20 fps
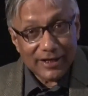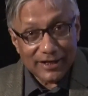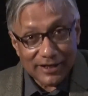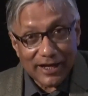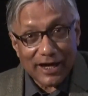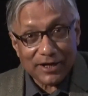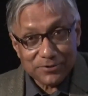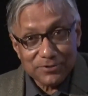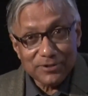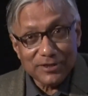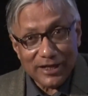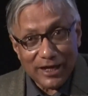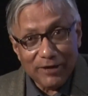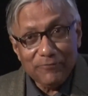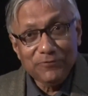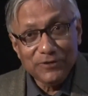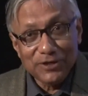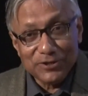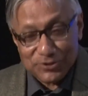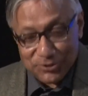Actually,
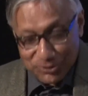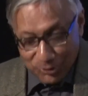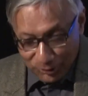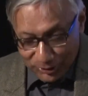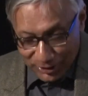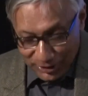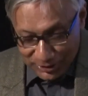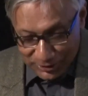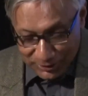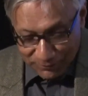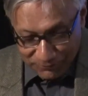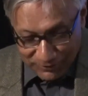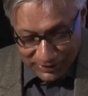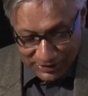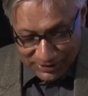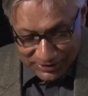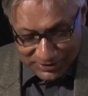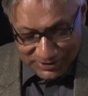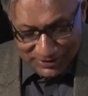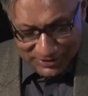every scholar in the
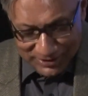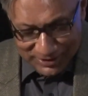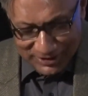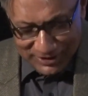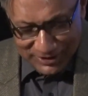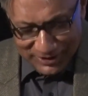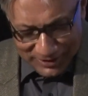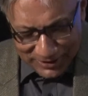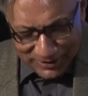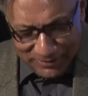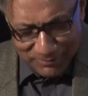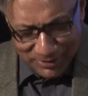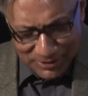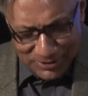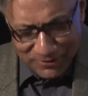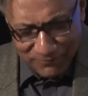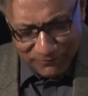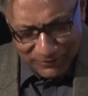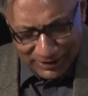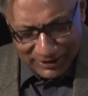field must
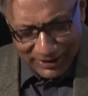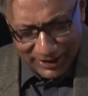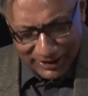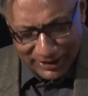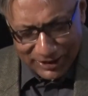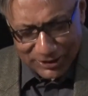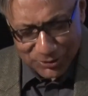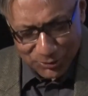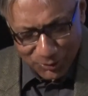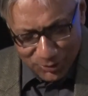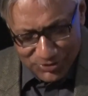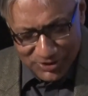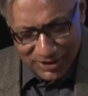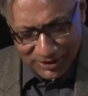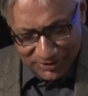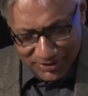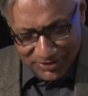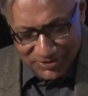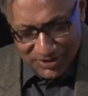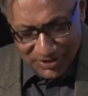have felt like endorsing
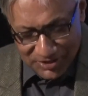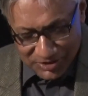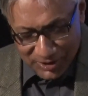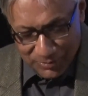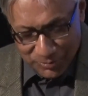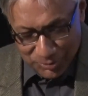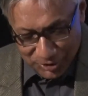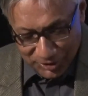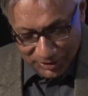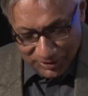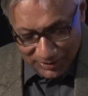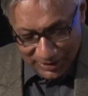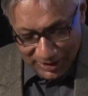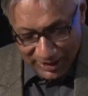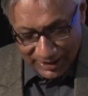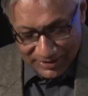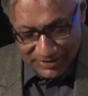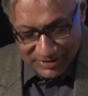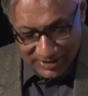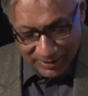this description
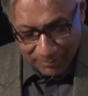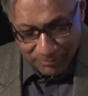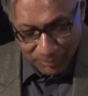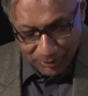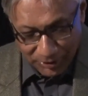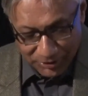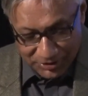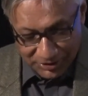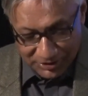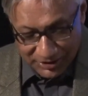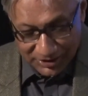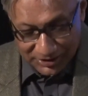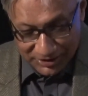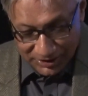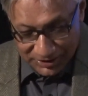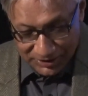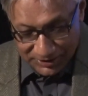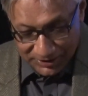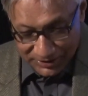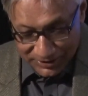at some point in their
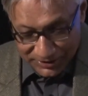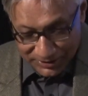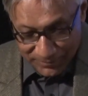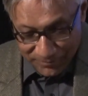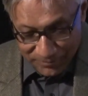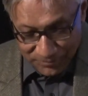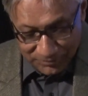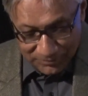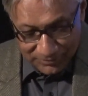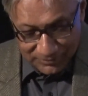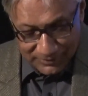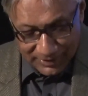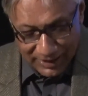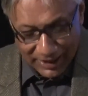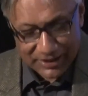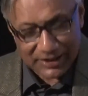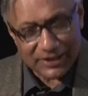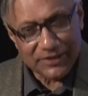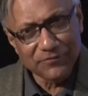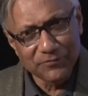career,
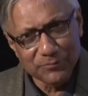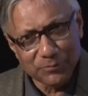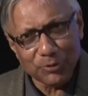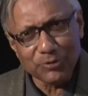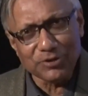and even more